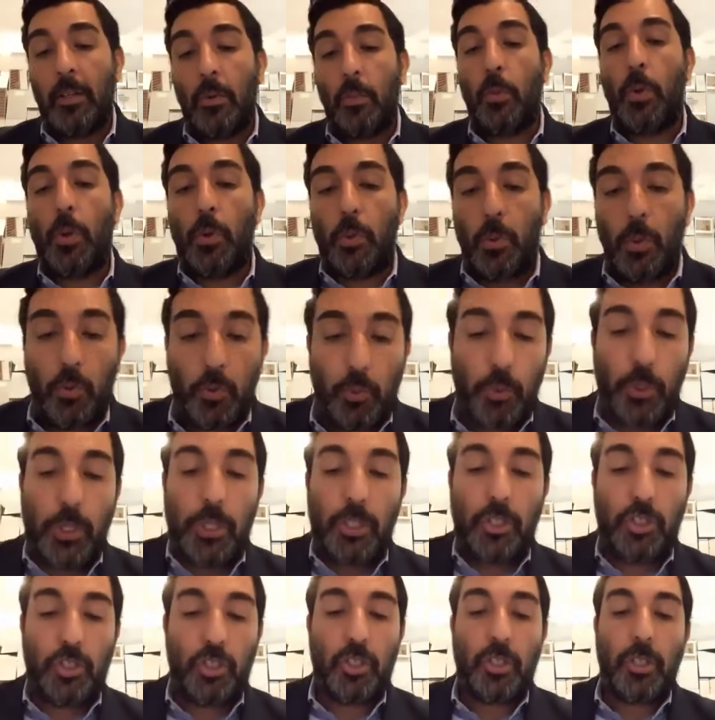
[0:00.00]
we will
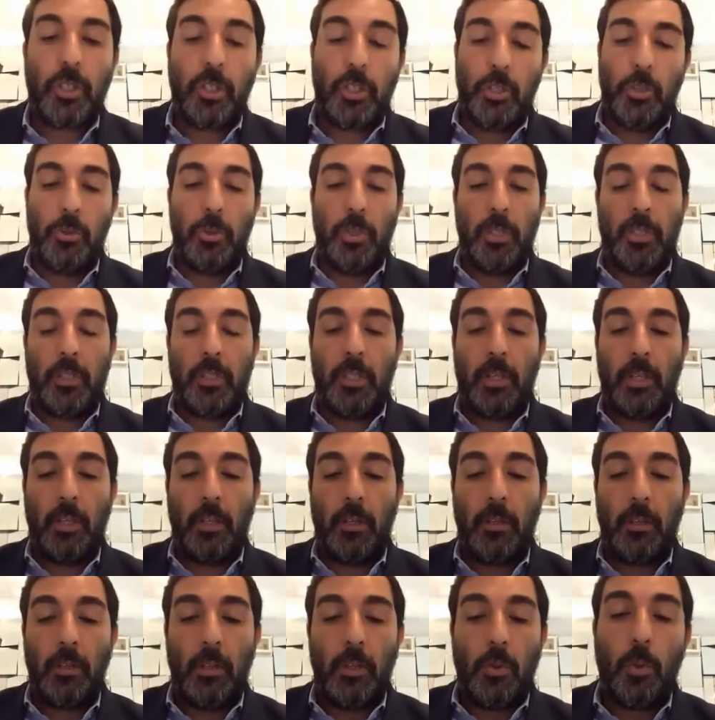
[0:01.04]
reach
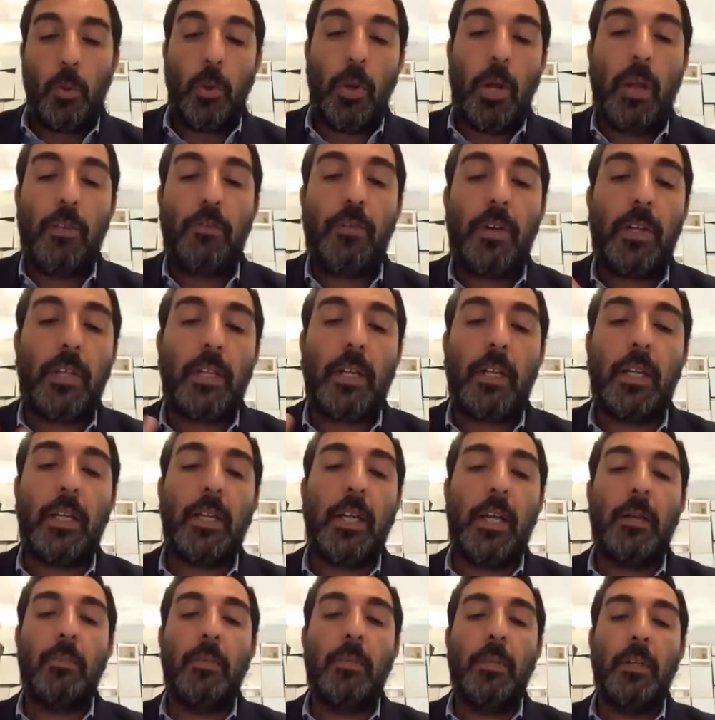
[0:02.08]
unity, ulavat
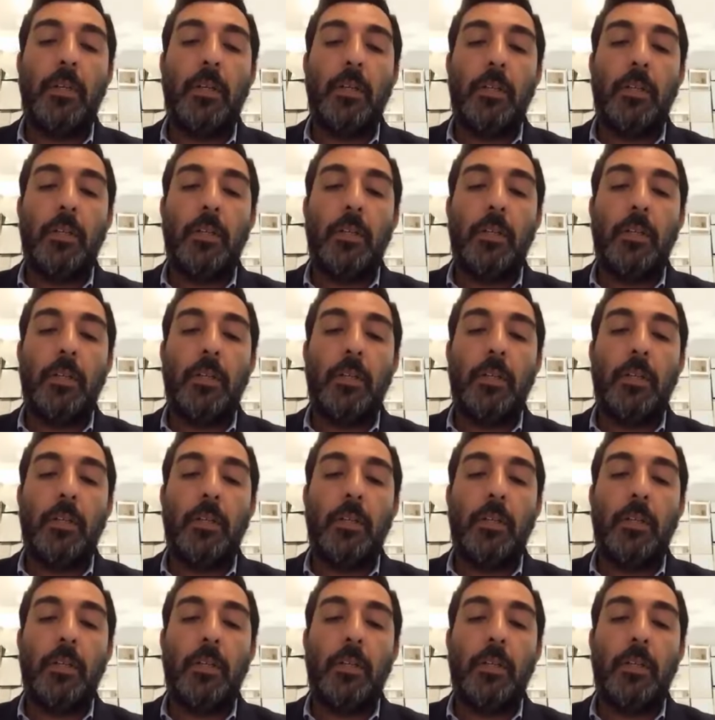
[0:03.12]
chinam,